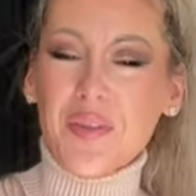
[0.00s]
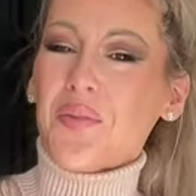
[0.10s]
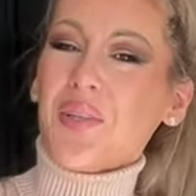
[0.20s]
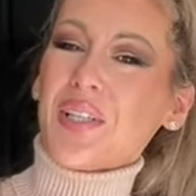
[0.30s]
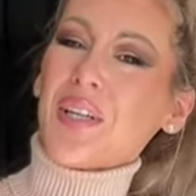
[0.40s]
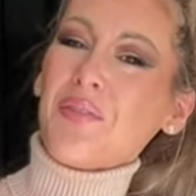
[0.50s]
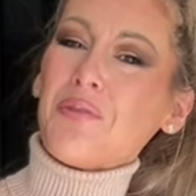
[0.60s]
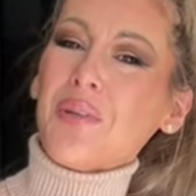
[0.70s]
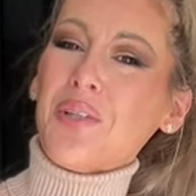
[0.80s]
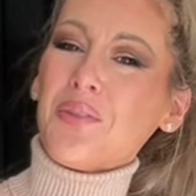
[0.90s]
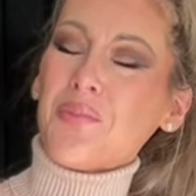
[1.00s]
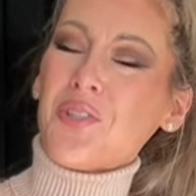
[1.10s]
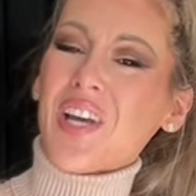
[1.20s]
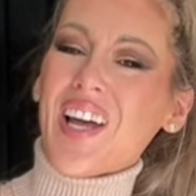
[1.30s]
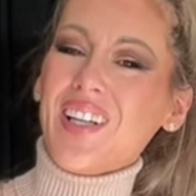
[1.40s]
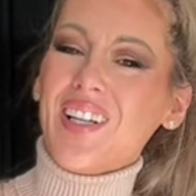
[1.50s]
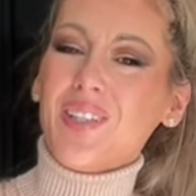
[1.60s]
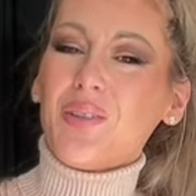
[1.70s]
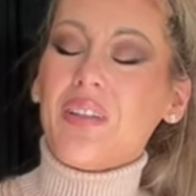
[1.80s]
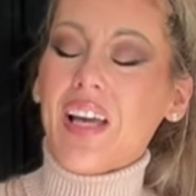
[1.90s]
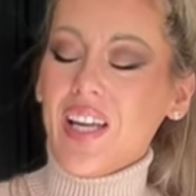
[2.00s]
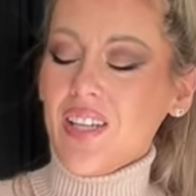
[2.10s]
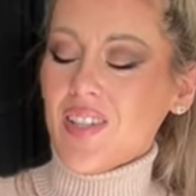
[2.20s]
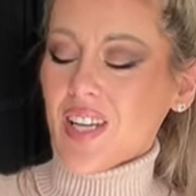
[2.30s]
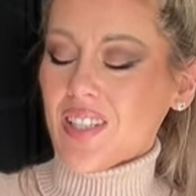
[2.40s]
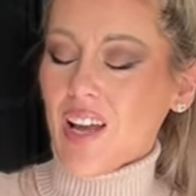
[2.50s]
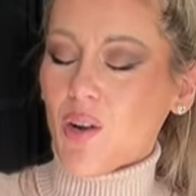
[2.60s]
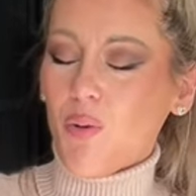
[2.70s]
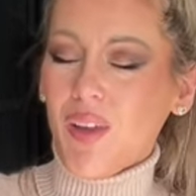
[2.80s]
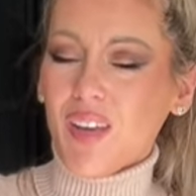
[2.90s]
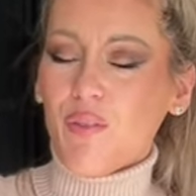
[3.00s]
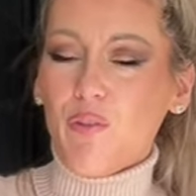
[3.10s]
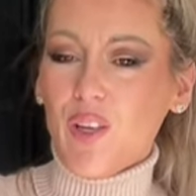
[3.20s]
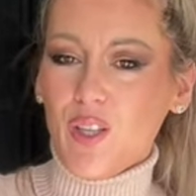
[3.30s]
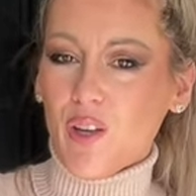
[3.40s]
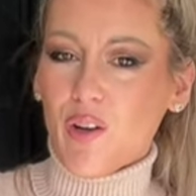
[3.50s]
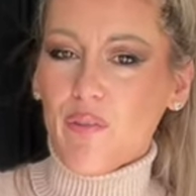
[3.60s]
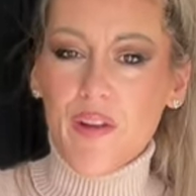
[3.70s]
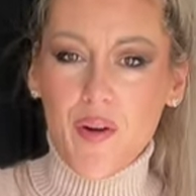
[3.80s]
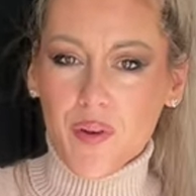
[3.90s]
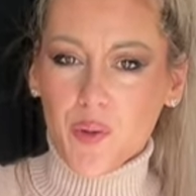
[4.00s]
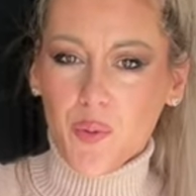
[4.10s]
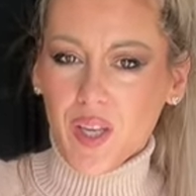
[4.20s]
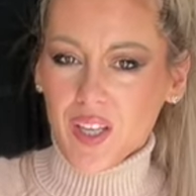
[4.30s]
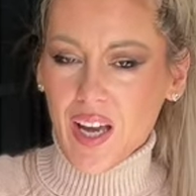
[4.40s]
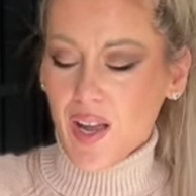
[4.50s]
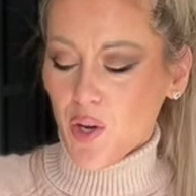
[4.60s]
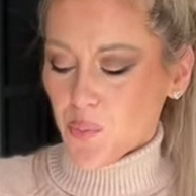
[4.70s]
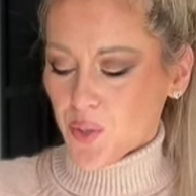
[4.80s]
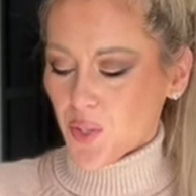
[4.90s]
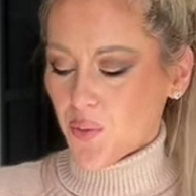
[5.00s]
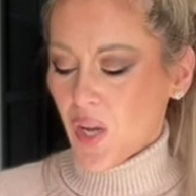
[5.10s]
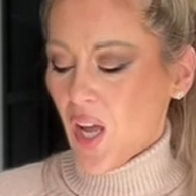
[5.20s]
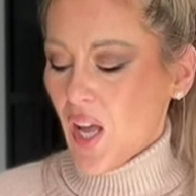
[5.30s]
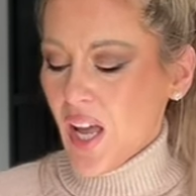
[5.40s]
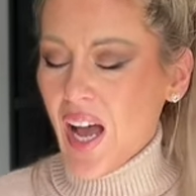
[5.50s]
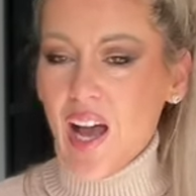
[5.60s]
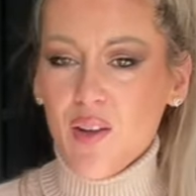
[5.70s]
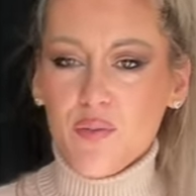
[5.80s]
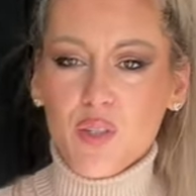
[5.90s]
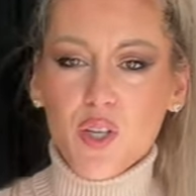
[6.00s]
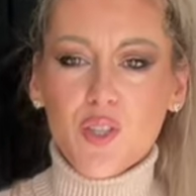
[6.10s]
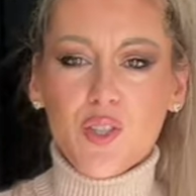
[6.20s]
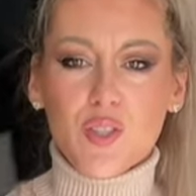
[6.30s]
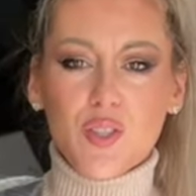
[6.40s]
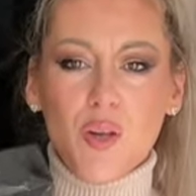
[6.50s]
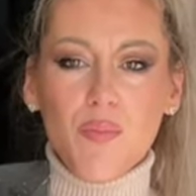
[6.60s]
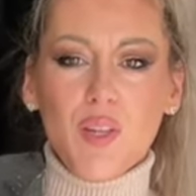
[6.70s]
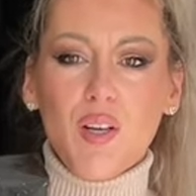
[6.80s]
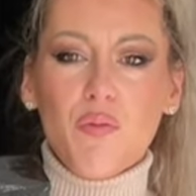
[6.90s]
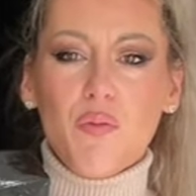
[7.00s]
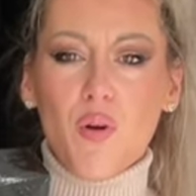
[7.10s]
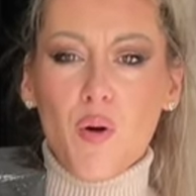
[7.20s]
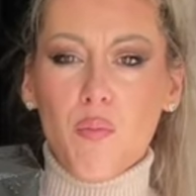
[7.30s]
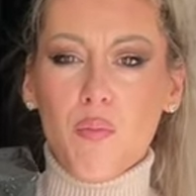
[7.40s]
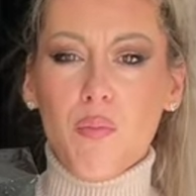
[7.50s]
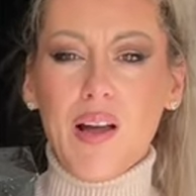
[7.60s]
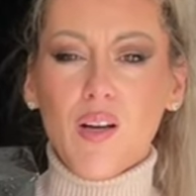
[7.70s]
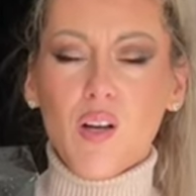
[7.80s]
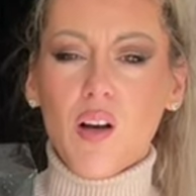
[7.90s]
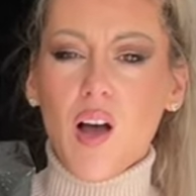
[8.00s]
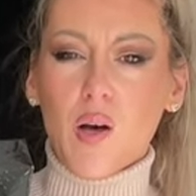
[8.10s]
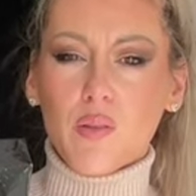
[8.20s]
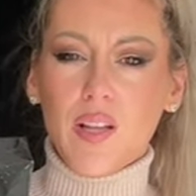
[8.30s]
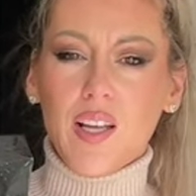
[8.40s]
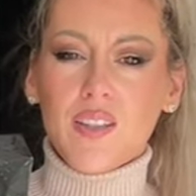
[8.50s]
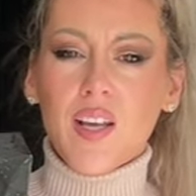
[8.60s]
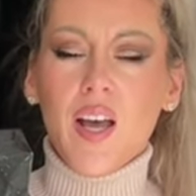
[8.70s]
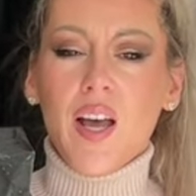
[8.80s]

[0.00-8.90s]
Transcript: Welcome to my YouTube channel. Today just a quick video, very quick, I hope so. I've got something from Mango Outlet